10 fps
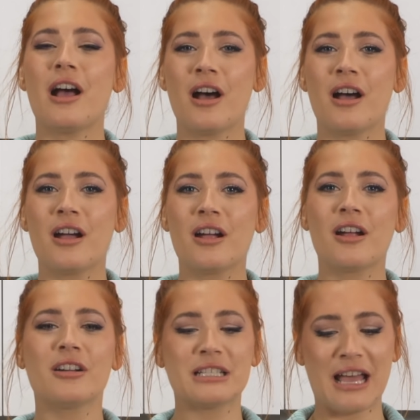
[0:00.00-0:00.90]

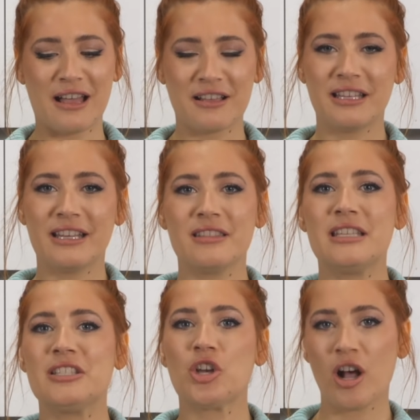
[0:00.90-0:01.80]
are tackling
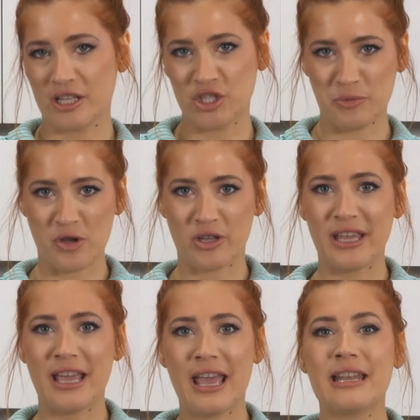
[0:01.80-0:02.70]
the chocolate chip
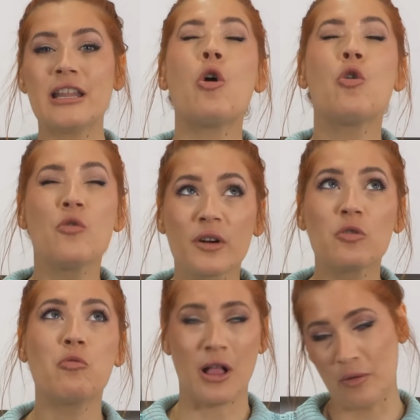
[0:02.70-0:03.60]
cookie. An
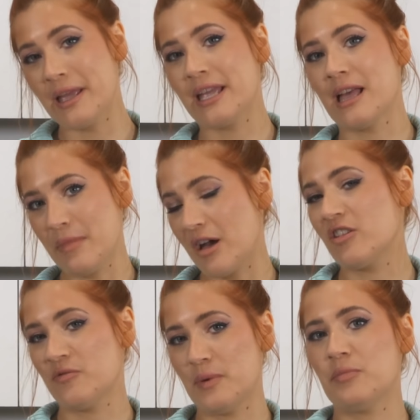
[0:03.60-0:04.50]
overwhelming
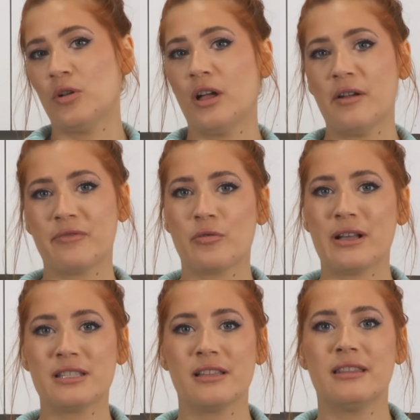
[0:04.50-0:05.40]
amount of people have
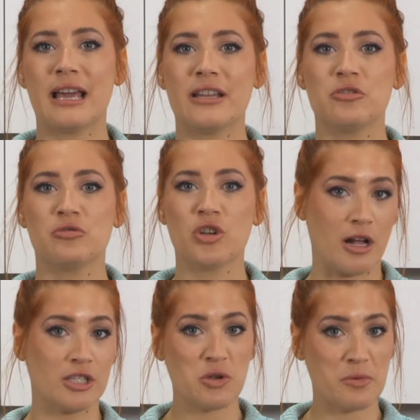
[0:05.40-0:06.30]
requested that I do
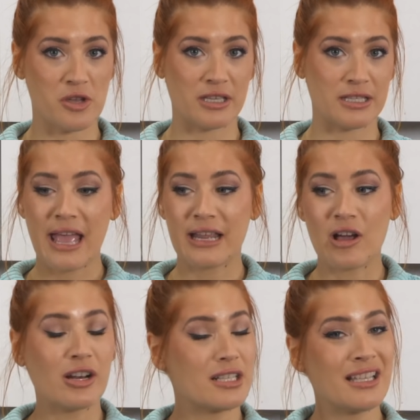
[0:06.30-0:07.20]
chocolate chip cookies, and
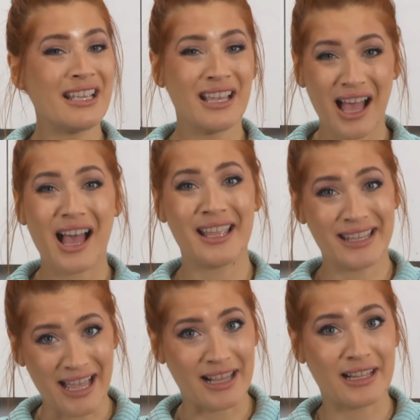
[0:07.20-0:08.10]
honestly, I
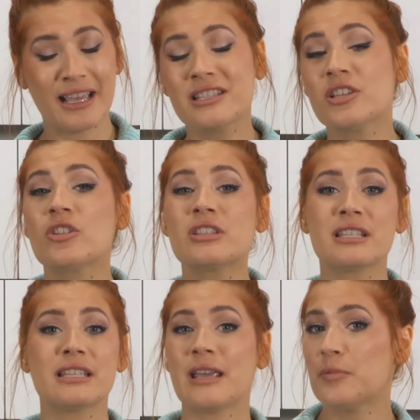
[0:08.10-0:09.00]
get it. It's a good
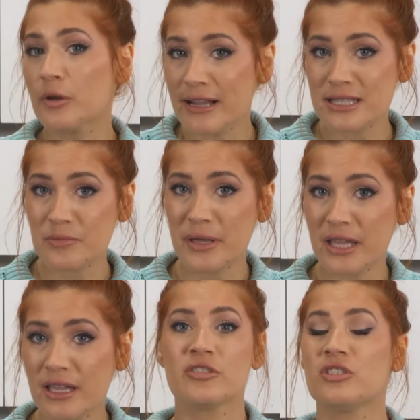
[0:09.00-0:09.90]
staple
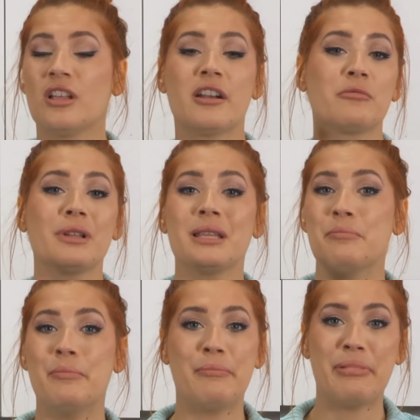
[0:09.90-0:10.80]
recipe. There's a lot of really
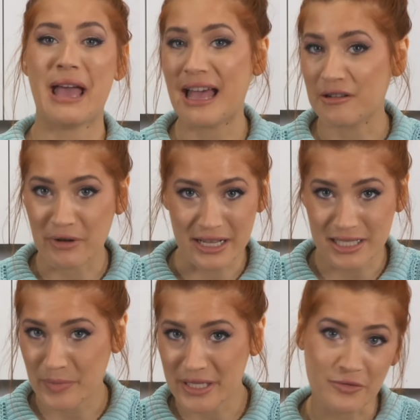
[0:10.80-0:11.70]
bad
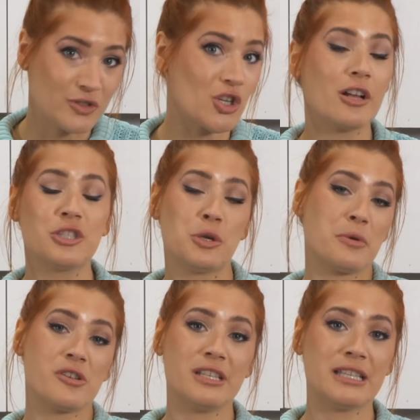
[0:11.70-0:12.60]
recipes for chocolate chip
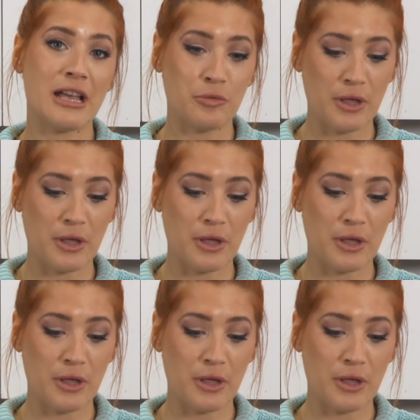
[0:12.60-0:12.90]
cookies out